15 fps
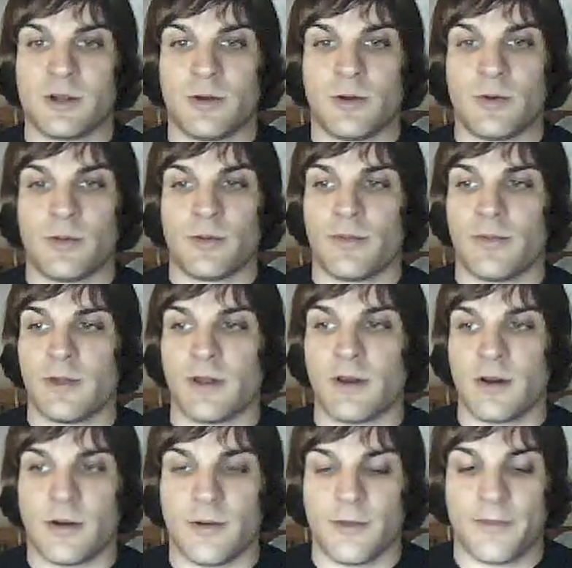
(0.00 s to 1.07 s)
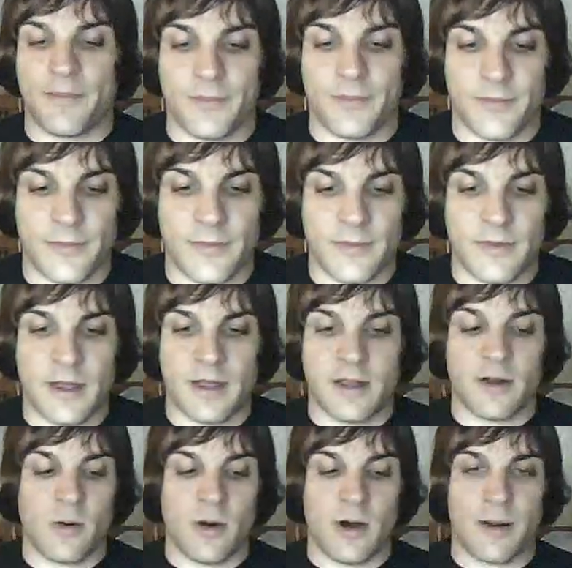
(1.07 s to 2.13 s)
So, they
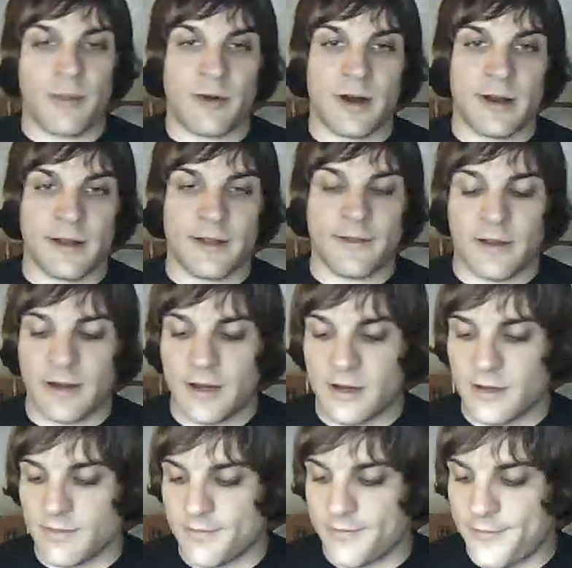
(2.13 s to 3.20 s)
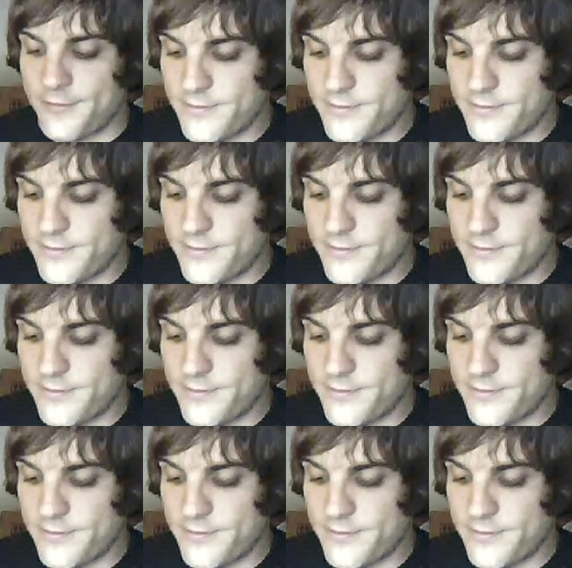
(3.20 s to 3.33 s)
can corroborate that they didn't